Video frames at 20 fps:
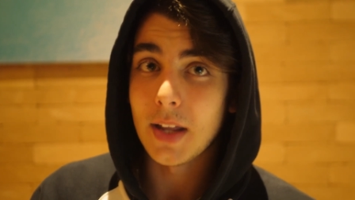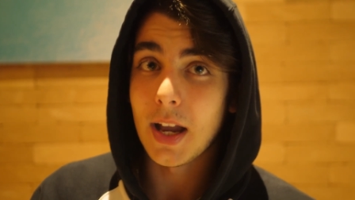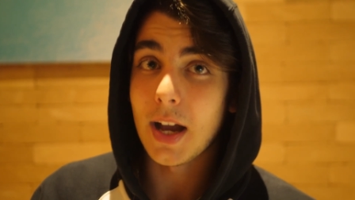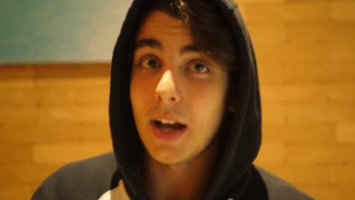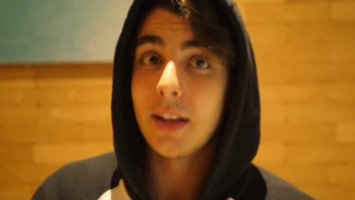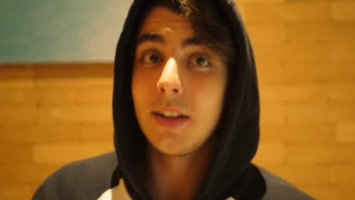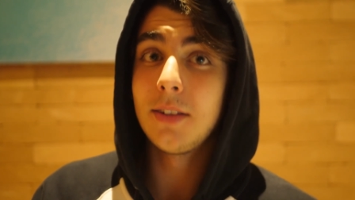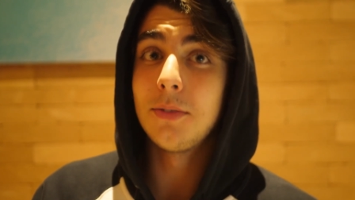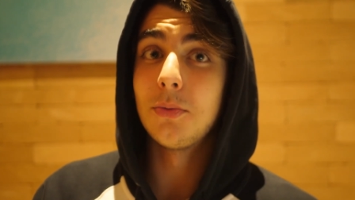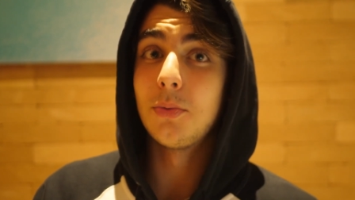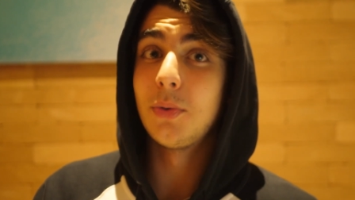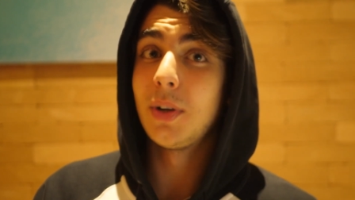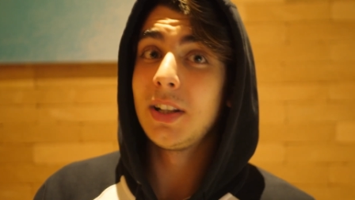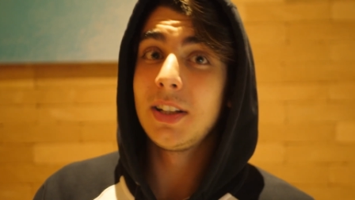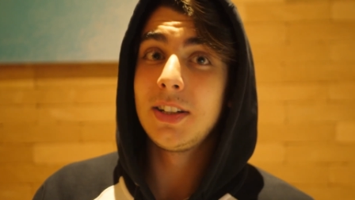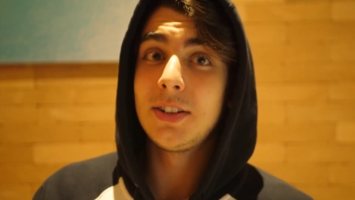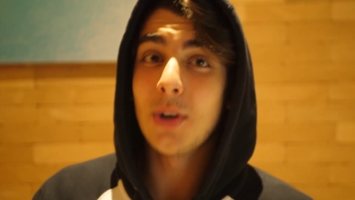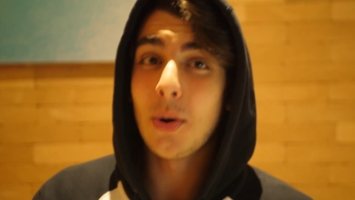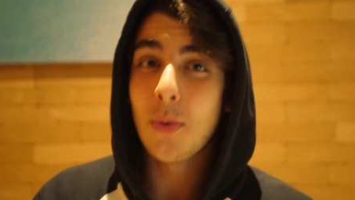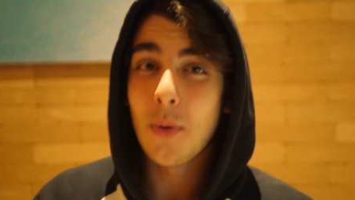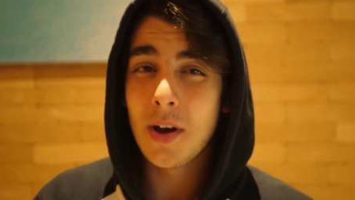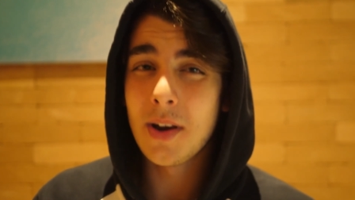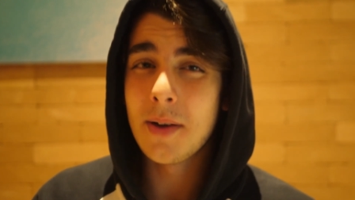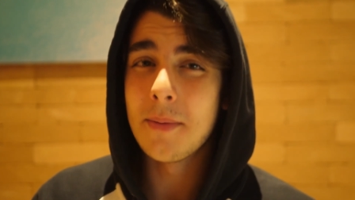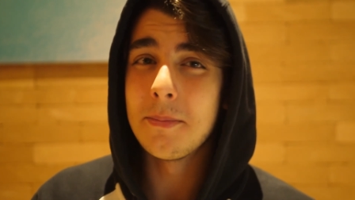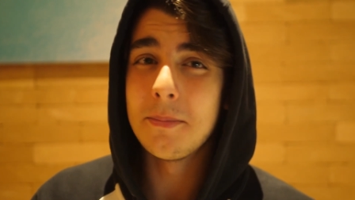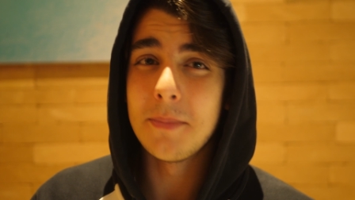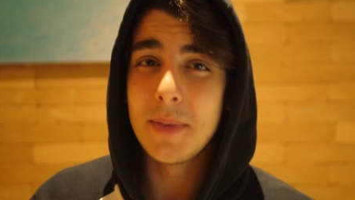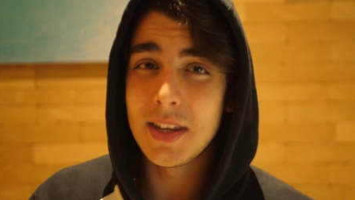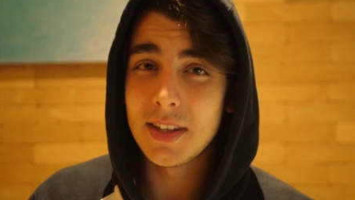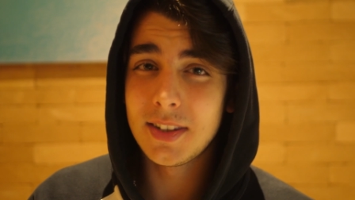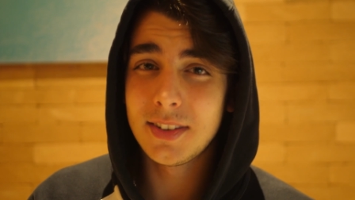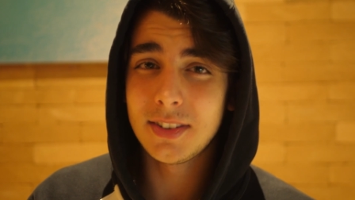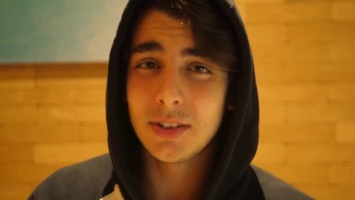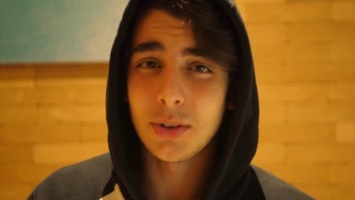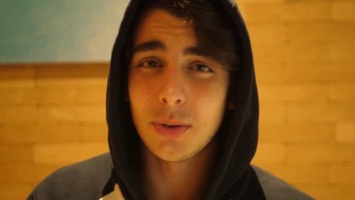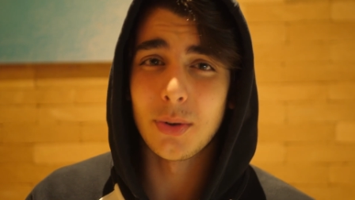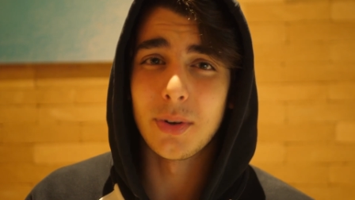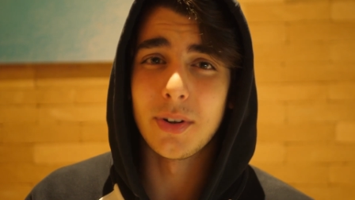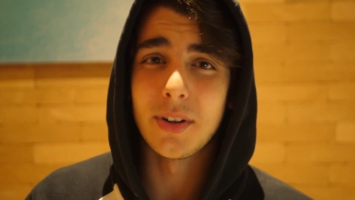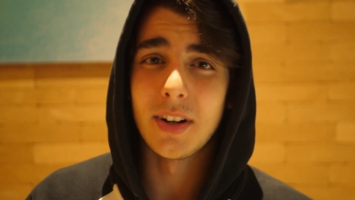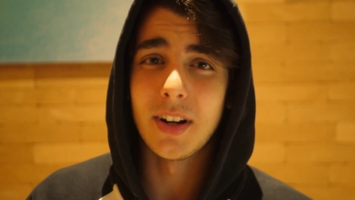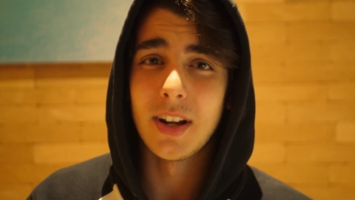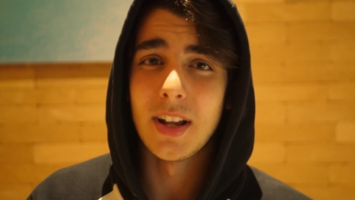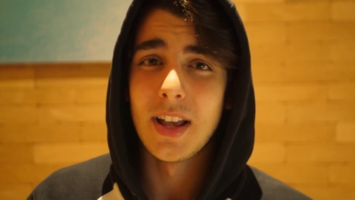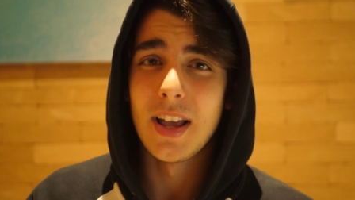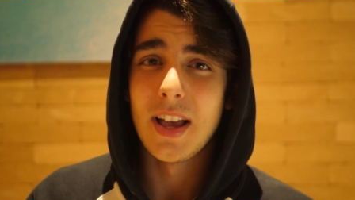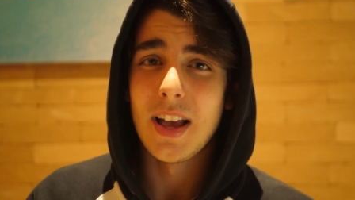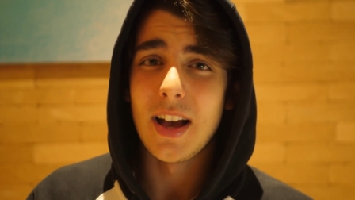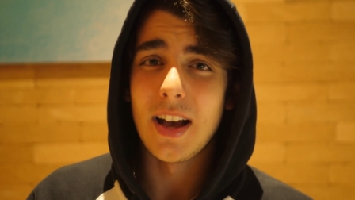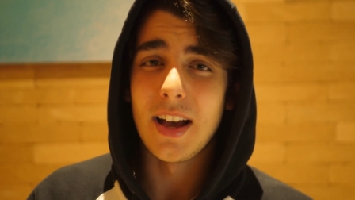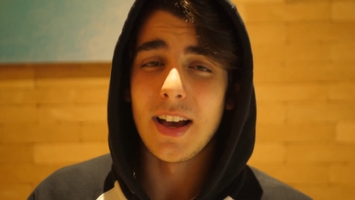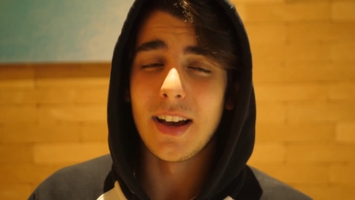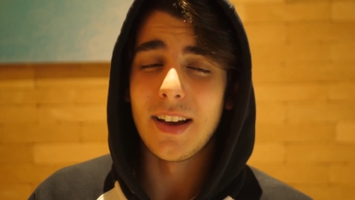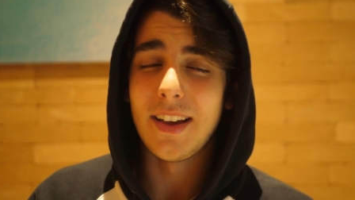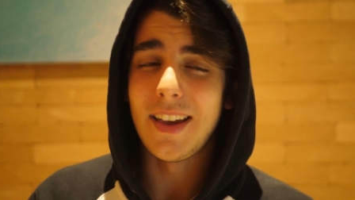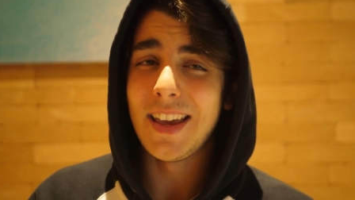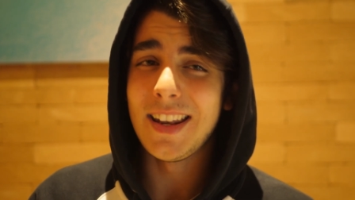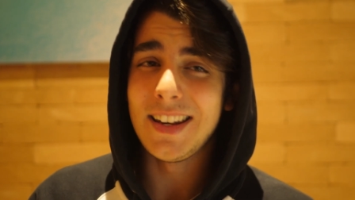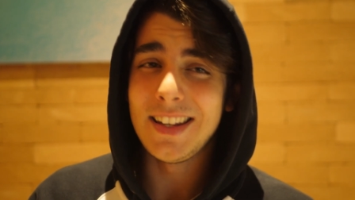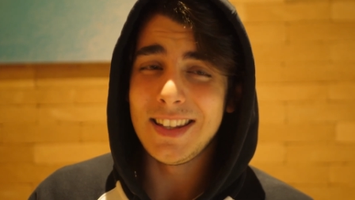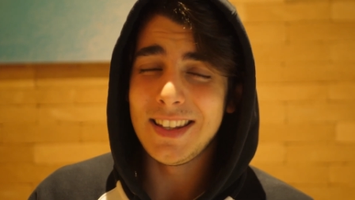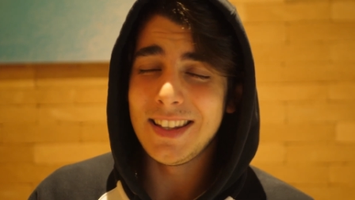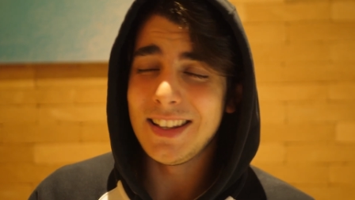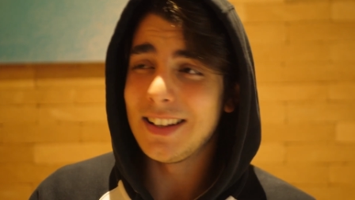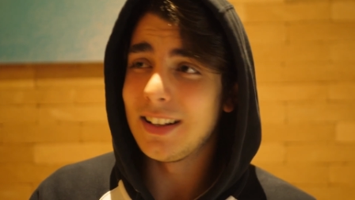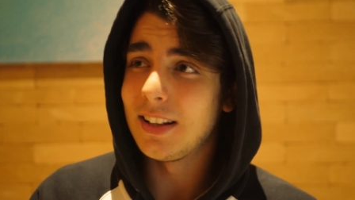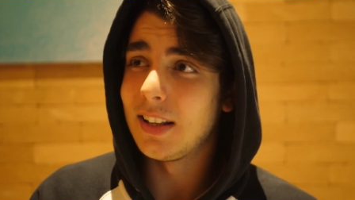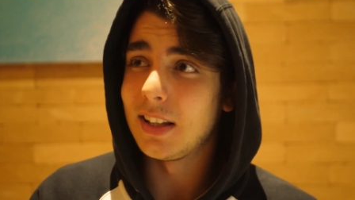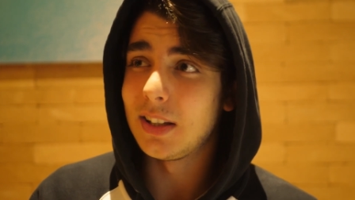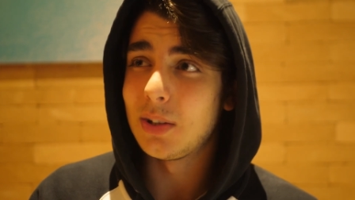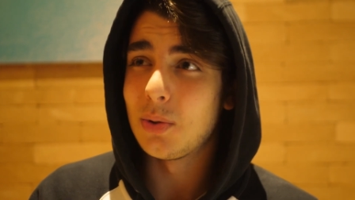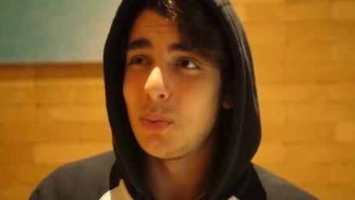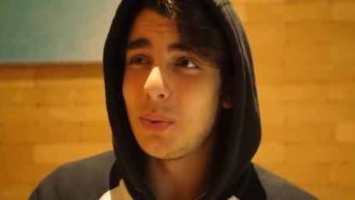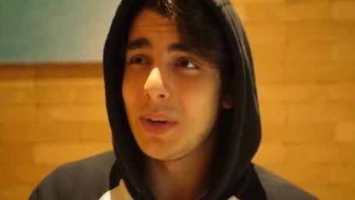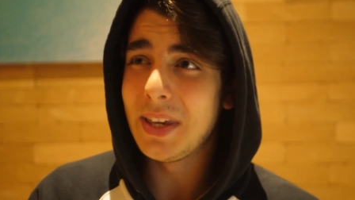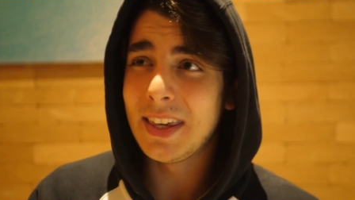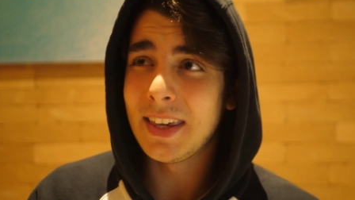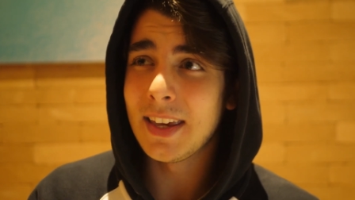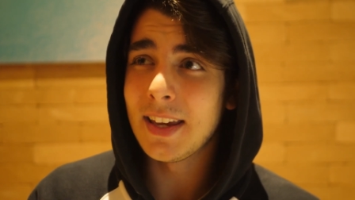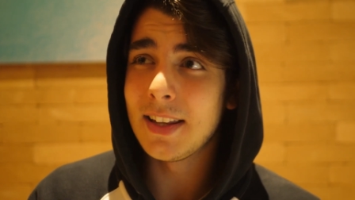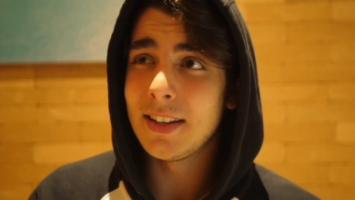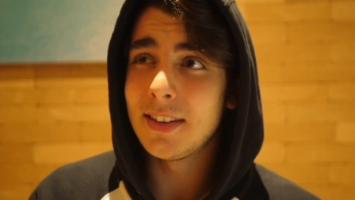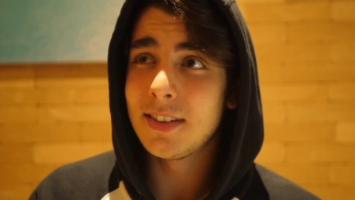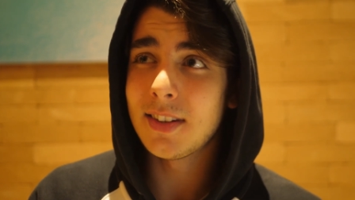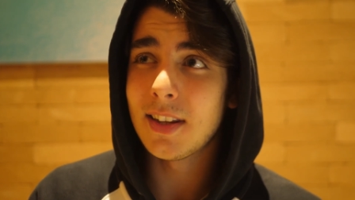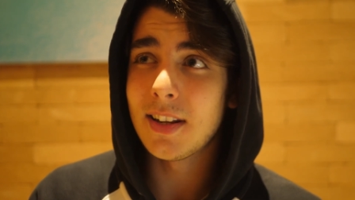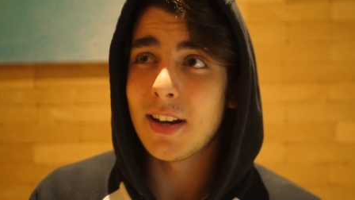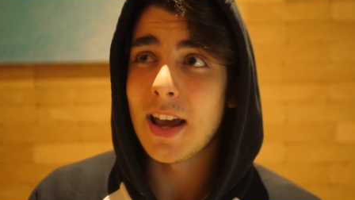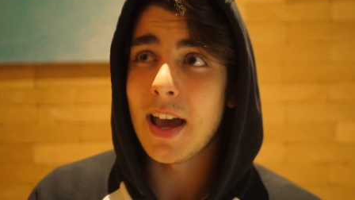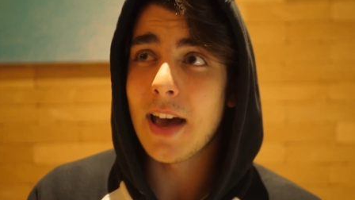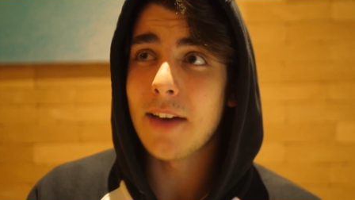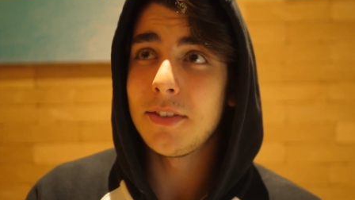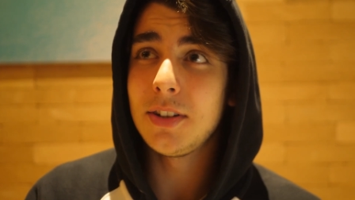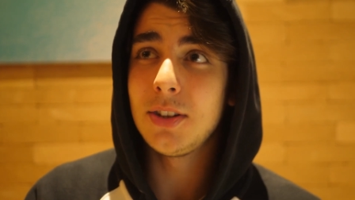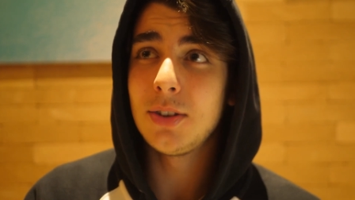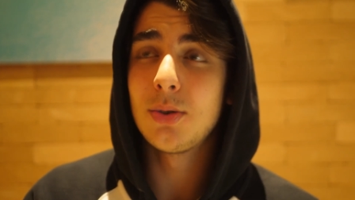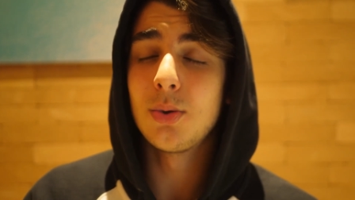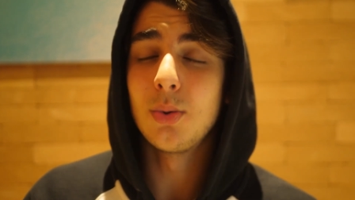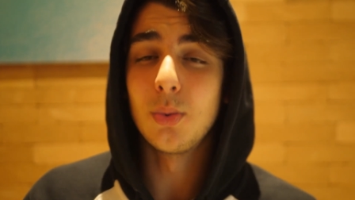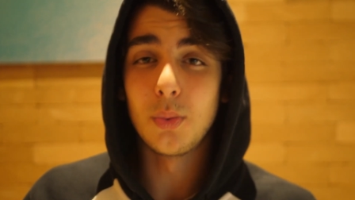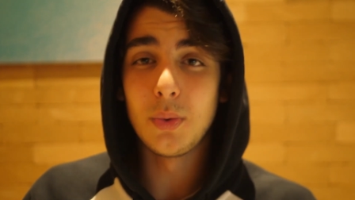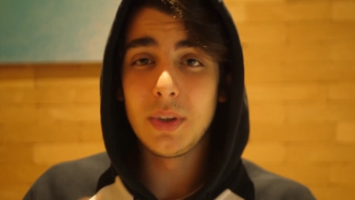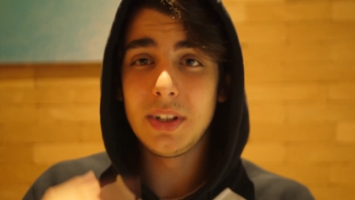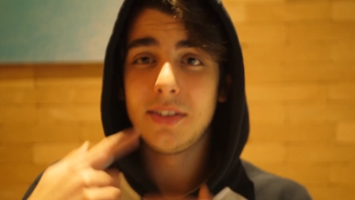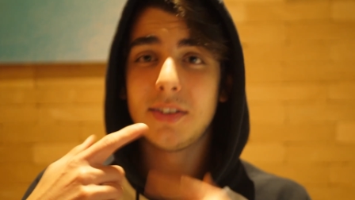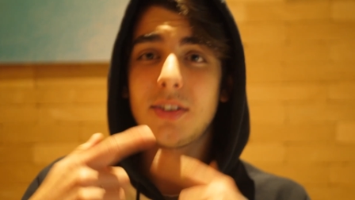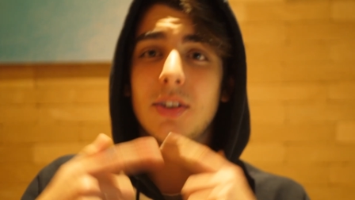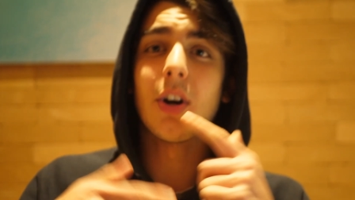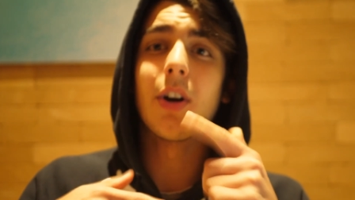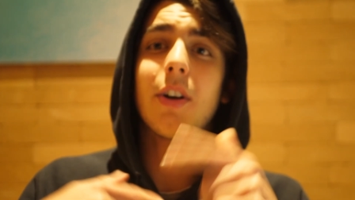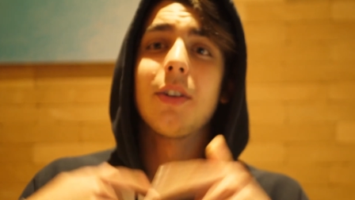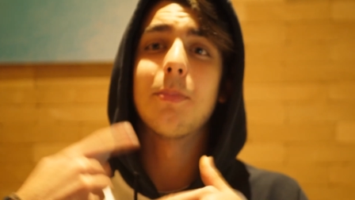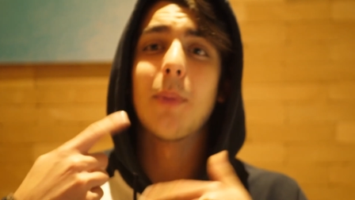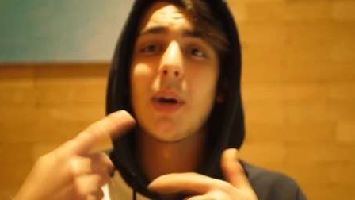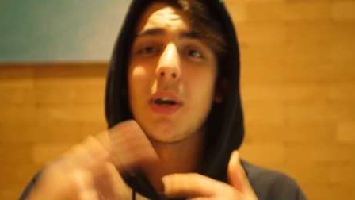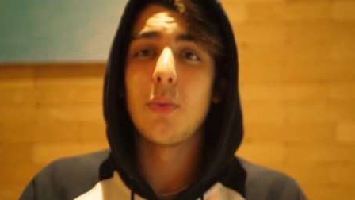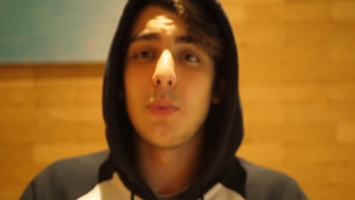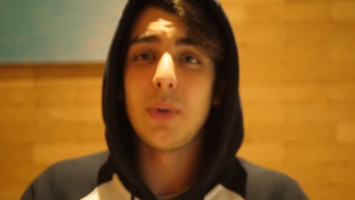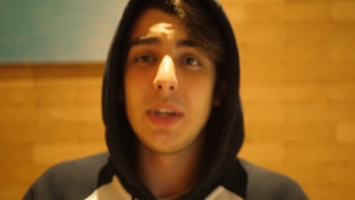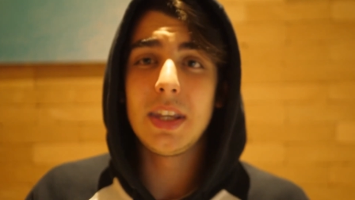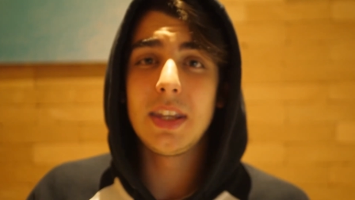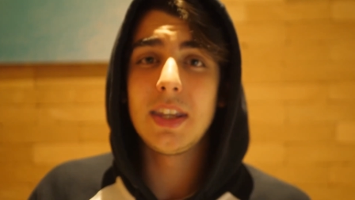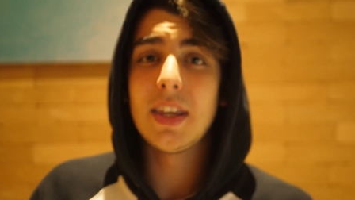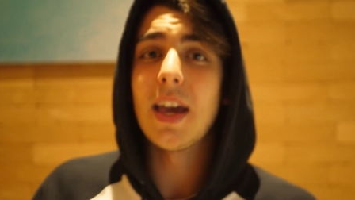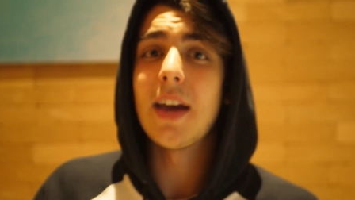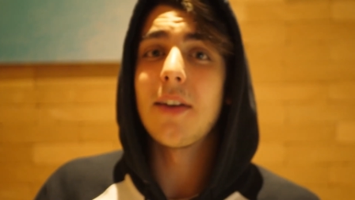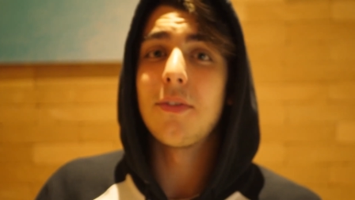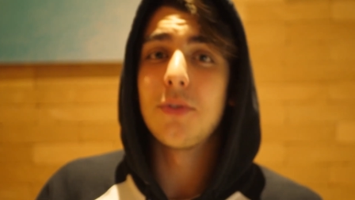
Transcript: I really don't want to miss or uh, any like weekends and having to restart my week